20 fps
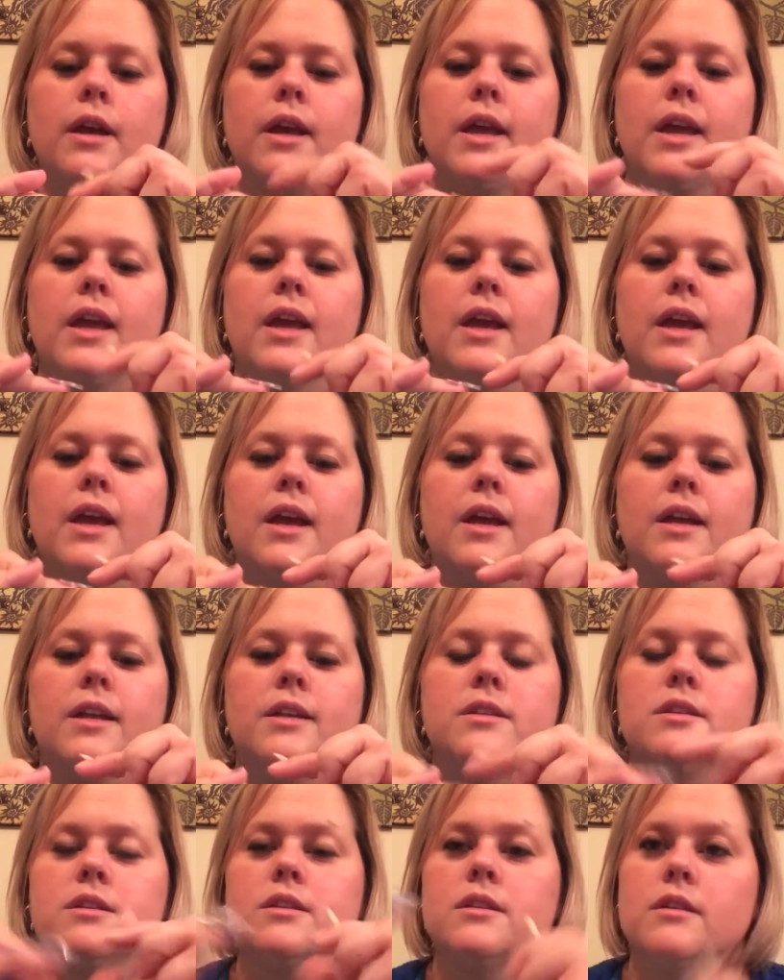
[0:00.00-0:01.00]

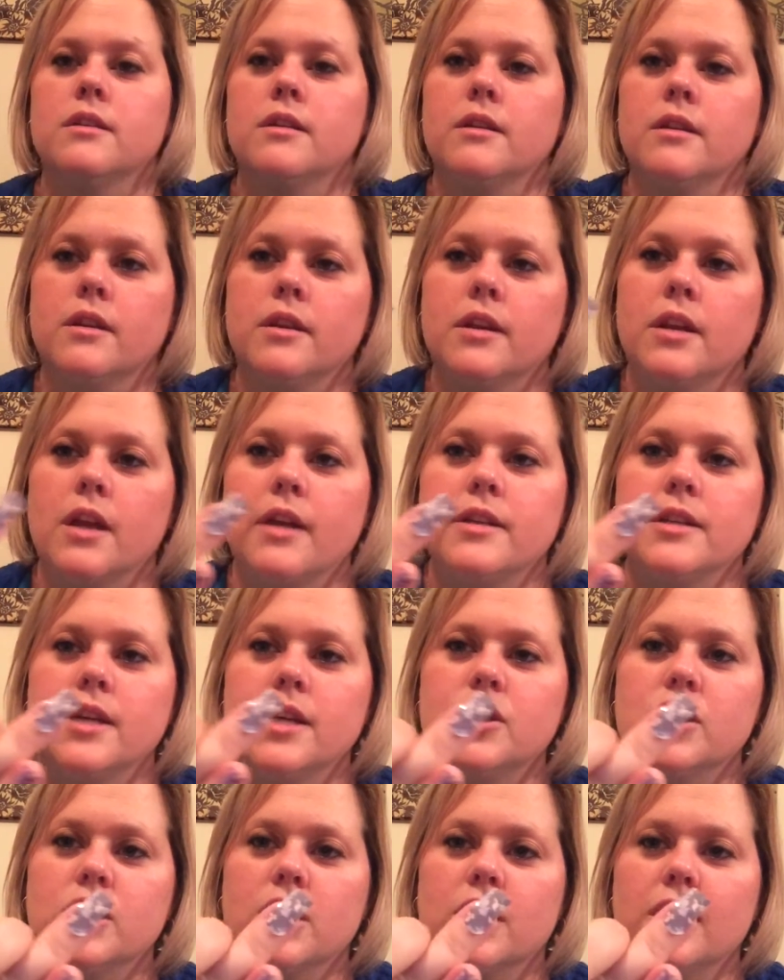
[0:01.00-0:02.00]
and not
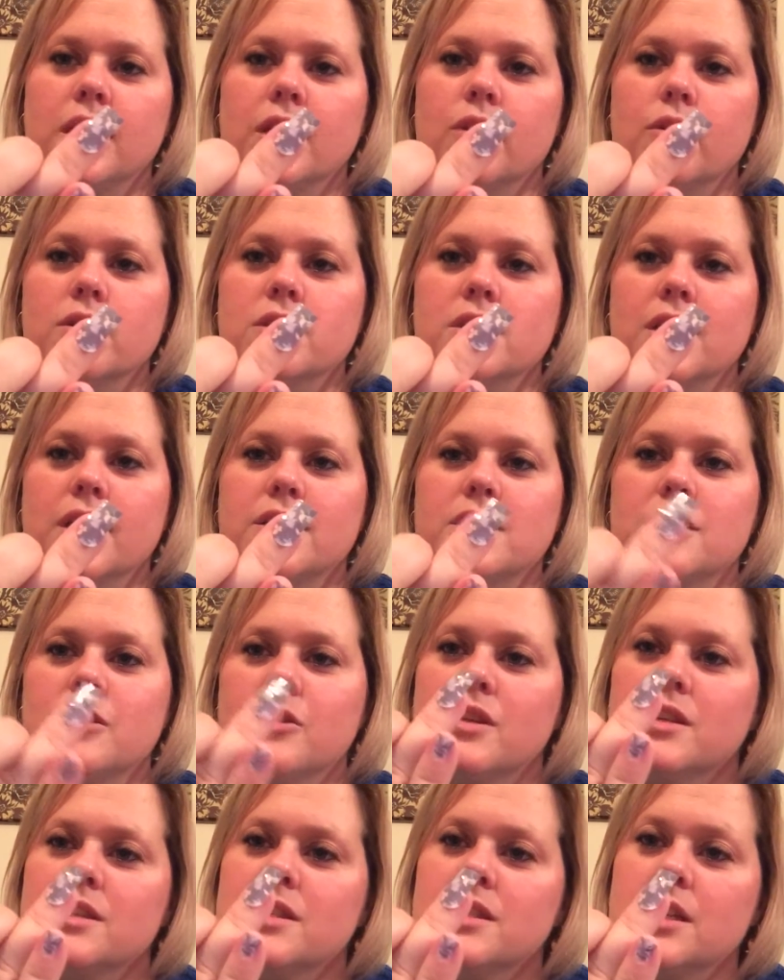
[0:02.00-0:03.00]
touching on either side, so
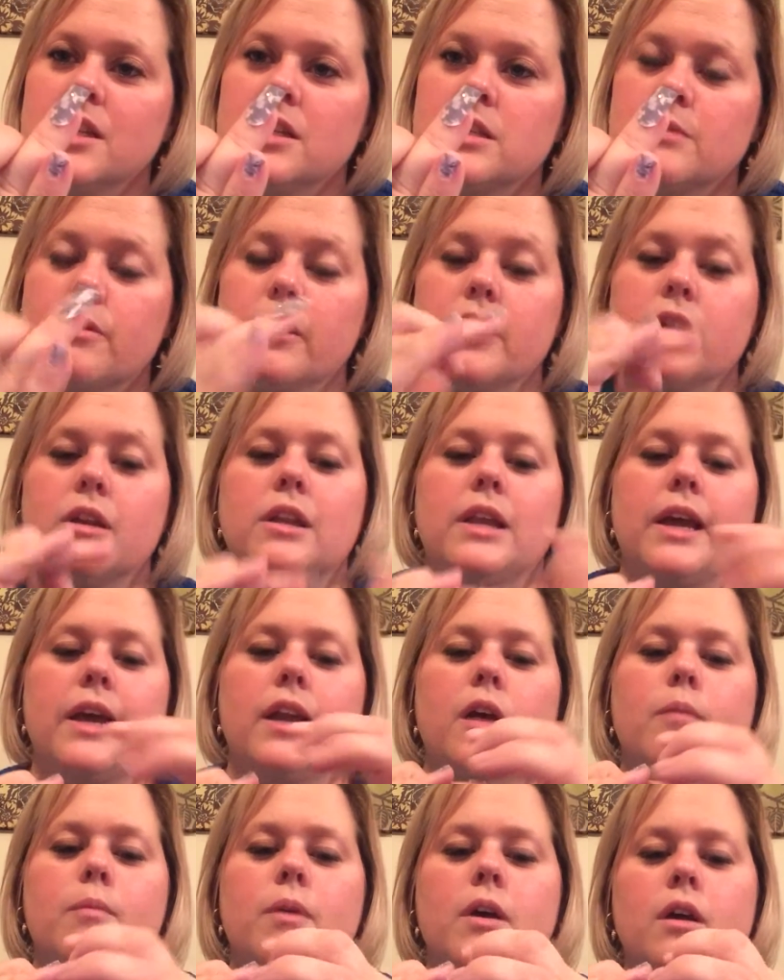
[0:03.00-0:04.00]
you can see it's pretty good
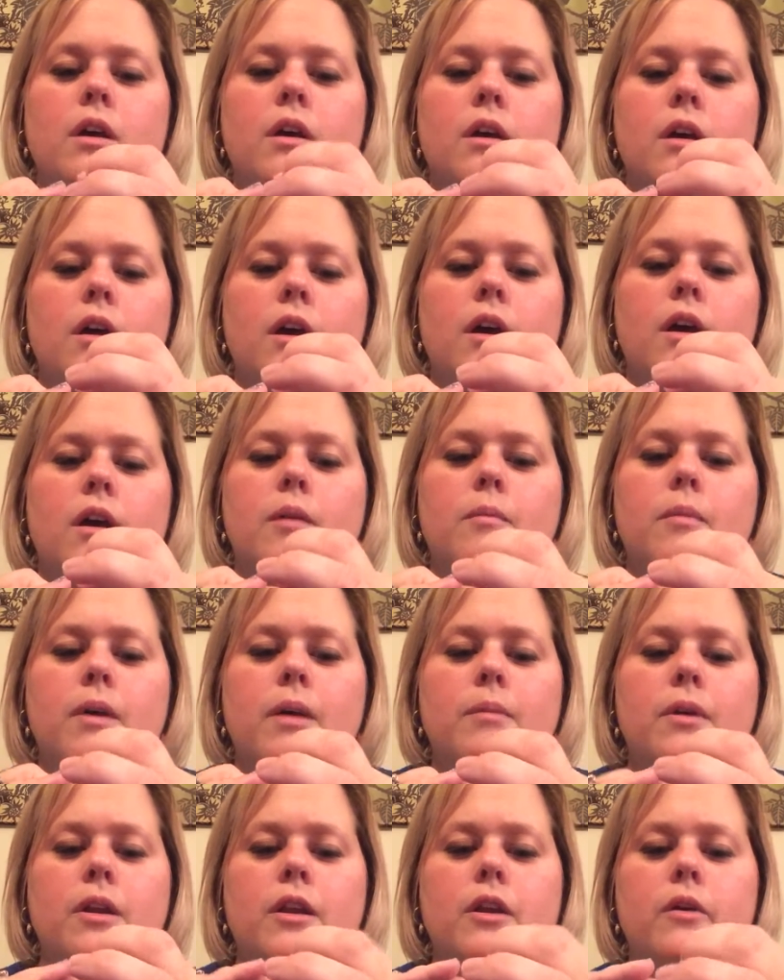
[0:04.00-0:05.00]
lineup.
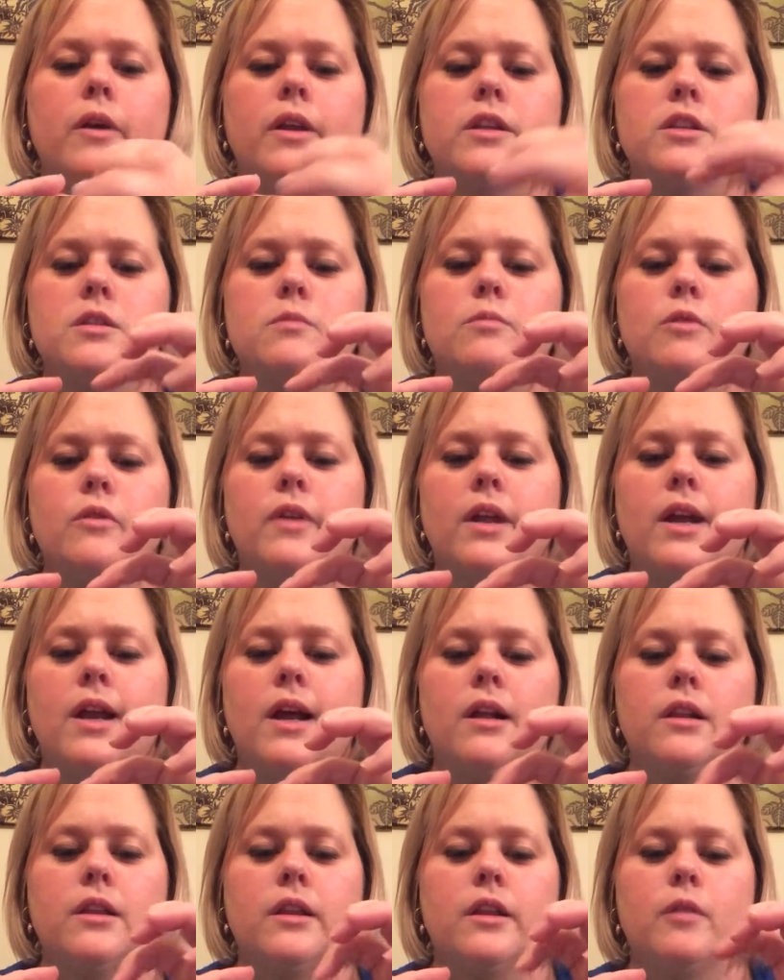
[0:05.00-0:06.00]
I'm going to go ahead and smooth that
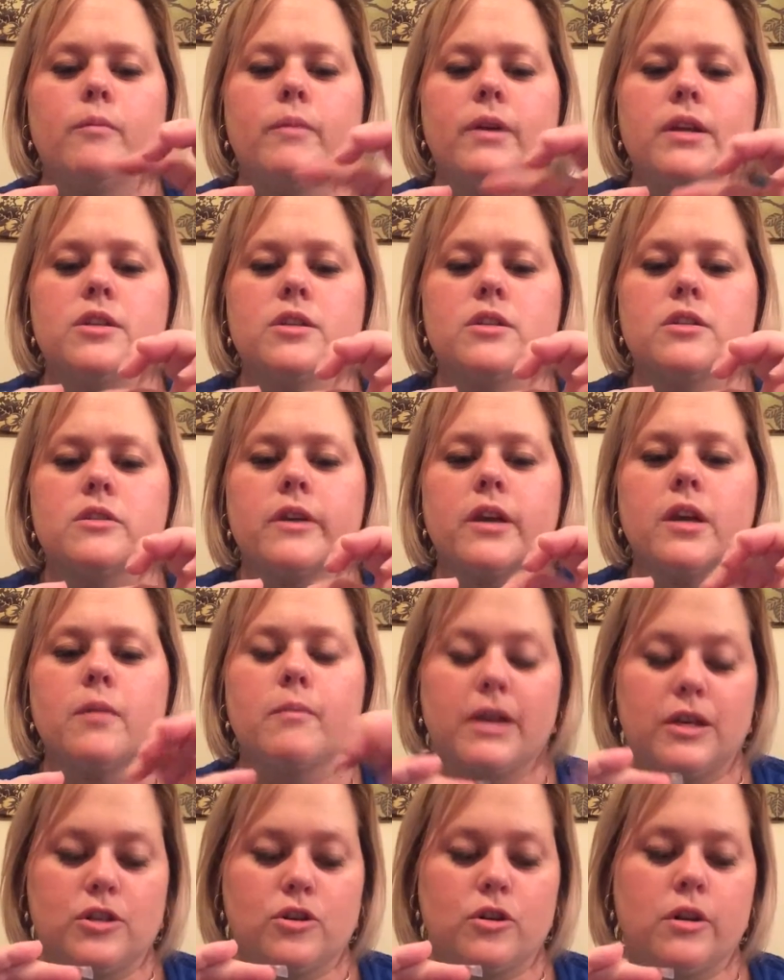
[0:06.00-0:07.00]
out a little bit just so I can
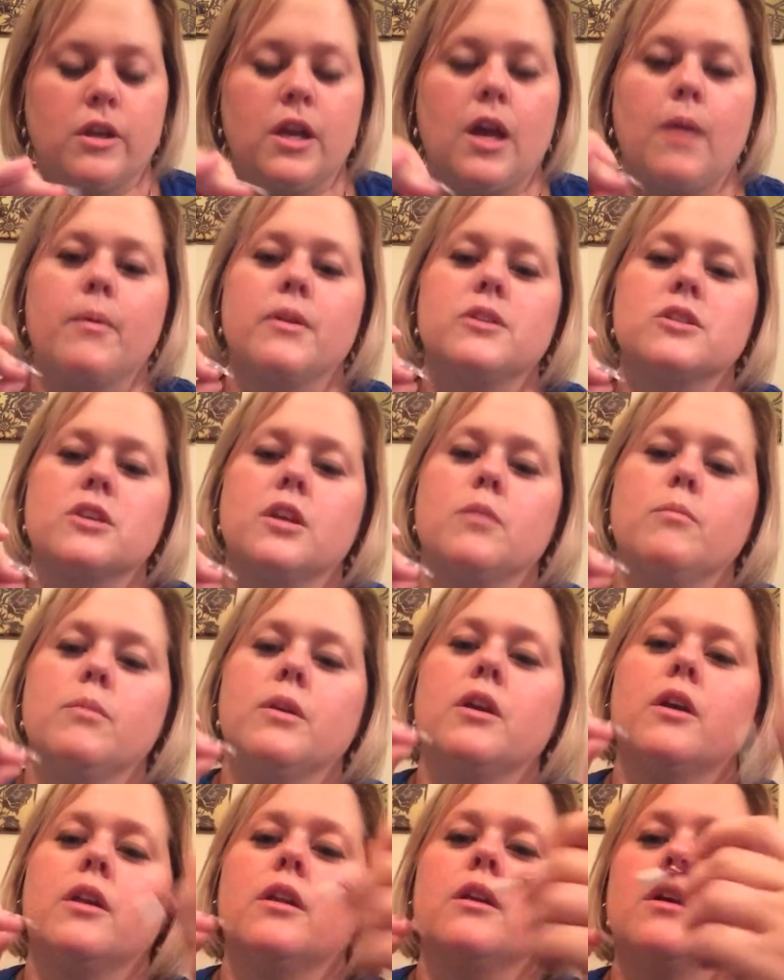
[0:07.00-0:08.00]
make sure, yep, it's going to
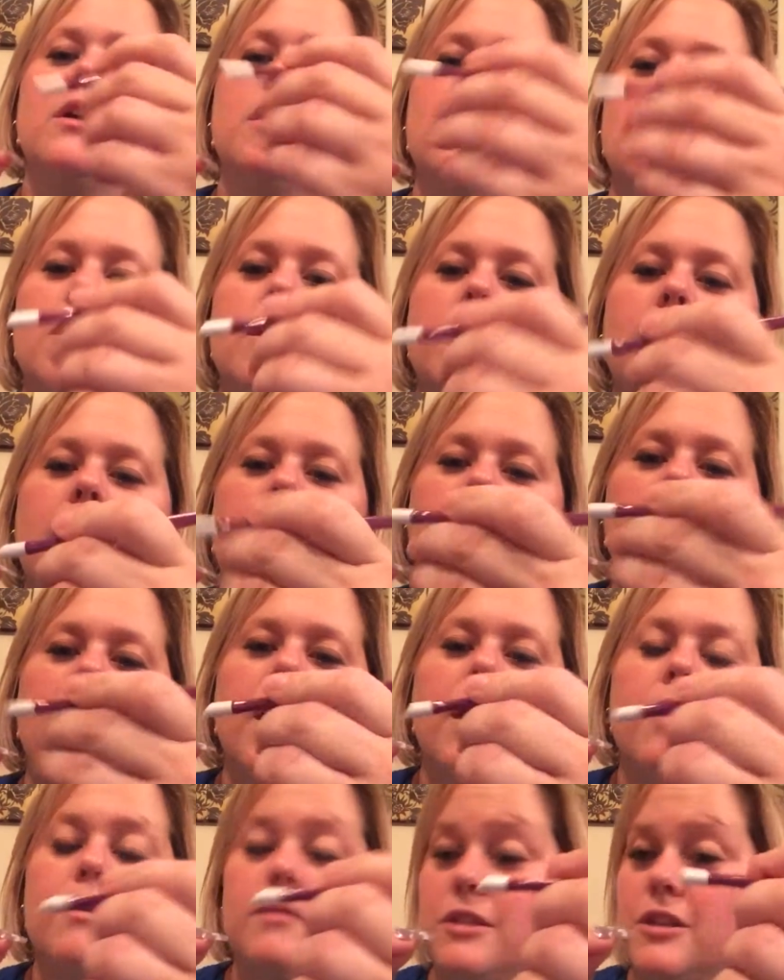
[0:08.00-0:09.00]
be good.
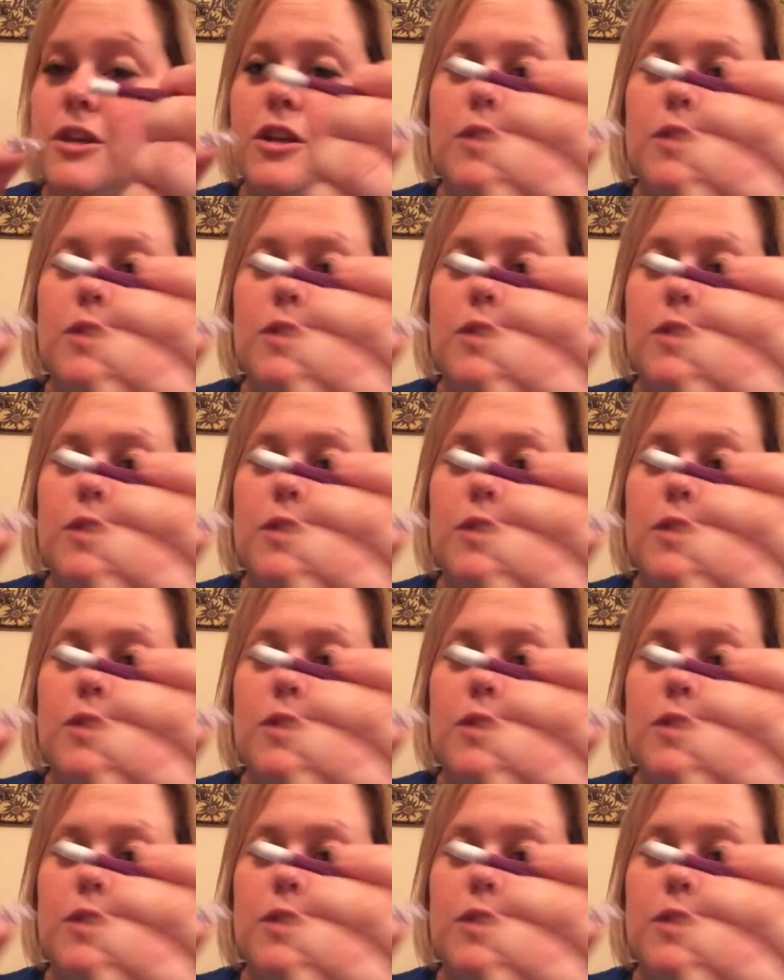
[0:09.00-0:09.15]
And it's